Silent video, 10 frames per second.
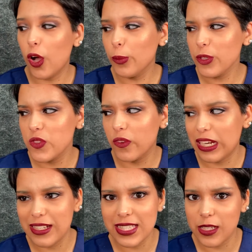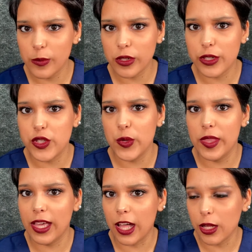almost very similar to
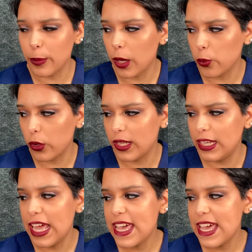the ColourPop one,